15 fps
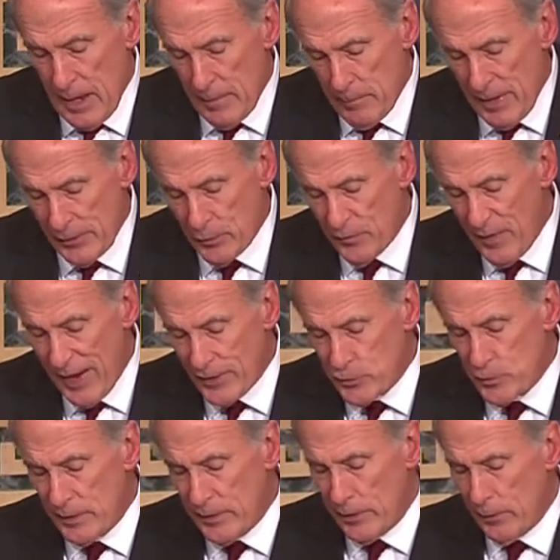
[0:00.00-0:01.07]

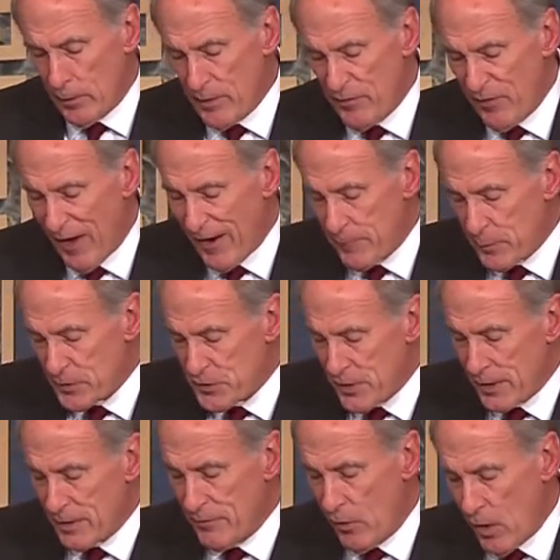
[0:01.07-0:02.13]
manufacturing nearly
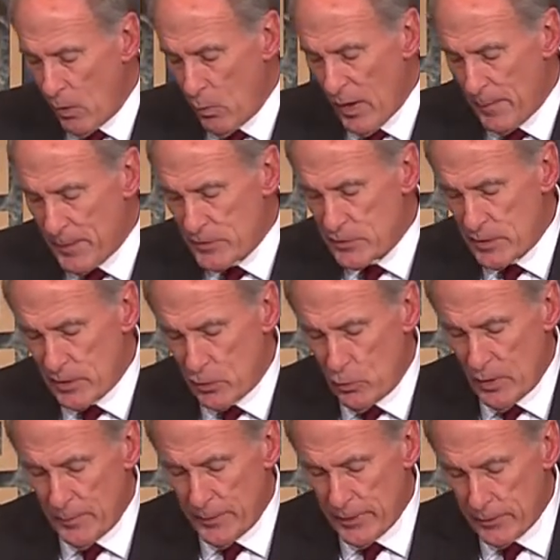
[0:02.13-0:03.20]
5% of all weapons and
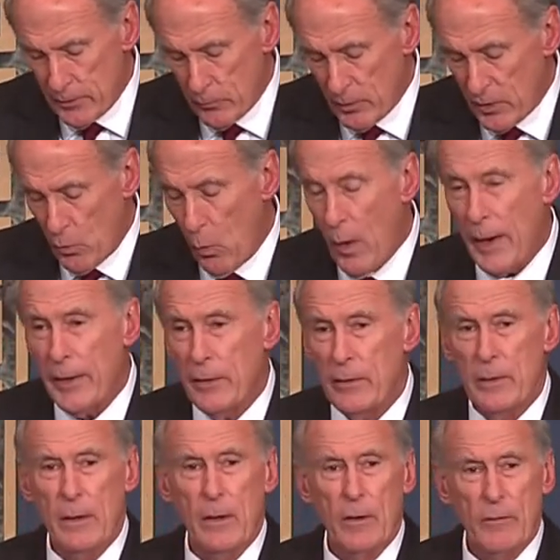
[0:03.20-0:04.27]
equipment
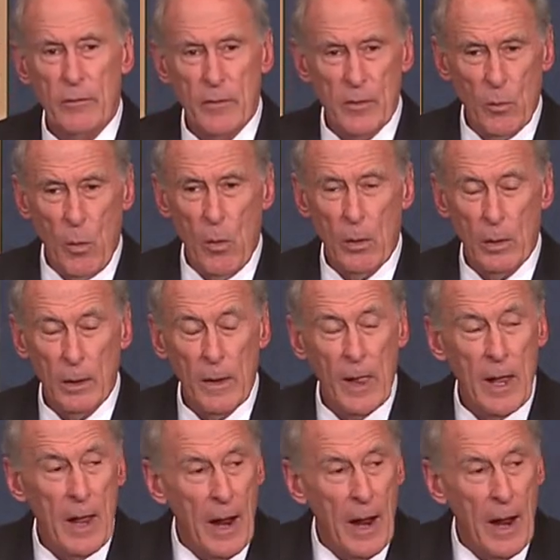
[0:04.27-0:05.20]
required for the war.